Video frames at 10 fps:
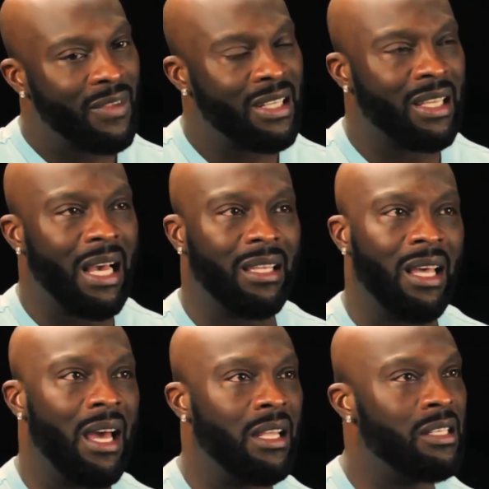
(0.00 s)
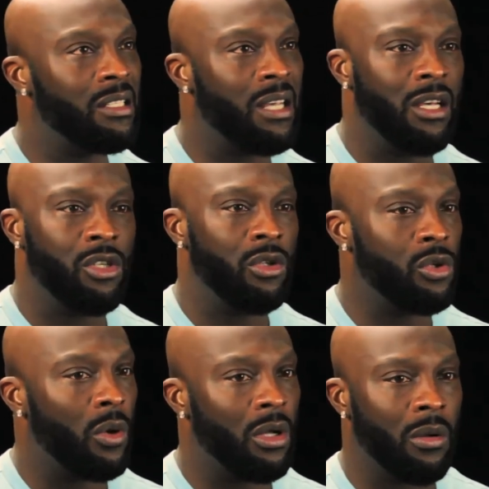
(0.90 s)
It's like that. It just takes you
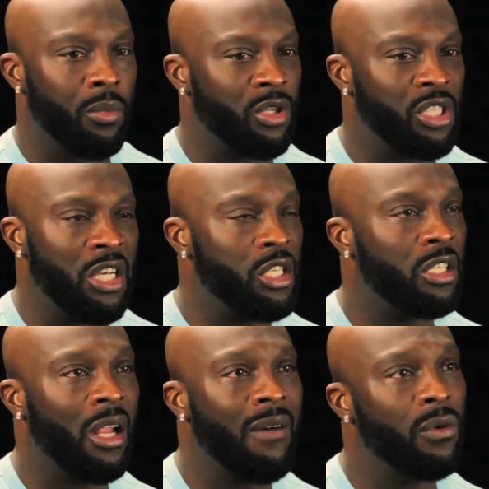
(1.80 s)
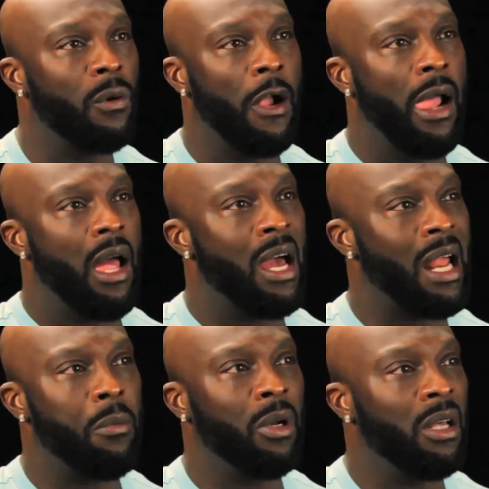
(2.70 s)
to a prestigious level, and
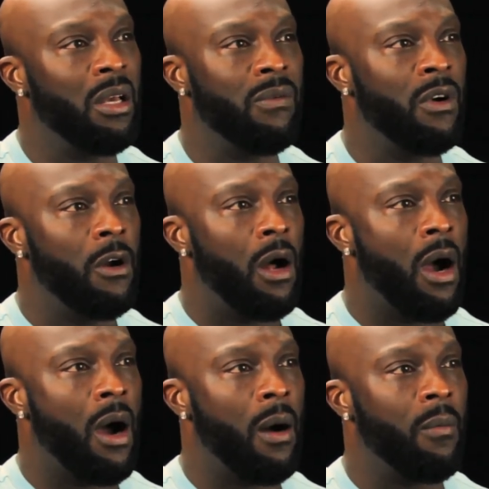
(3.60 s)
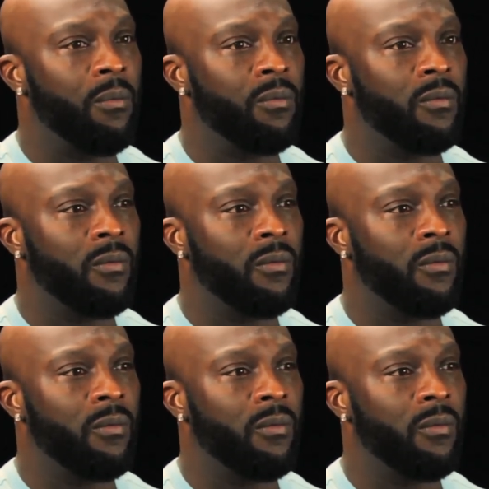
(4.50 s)
I believe um,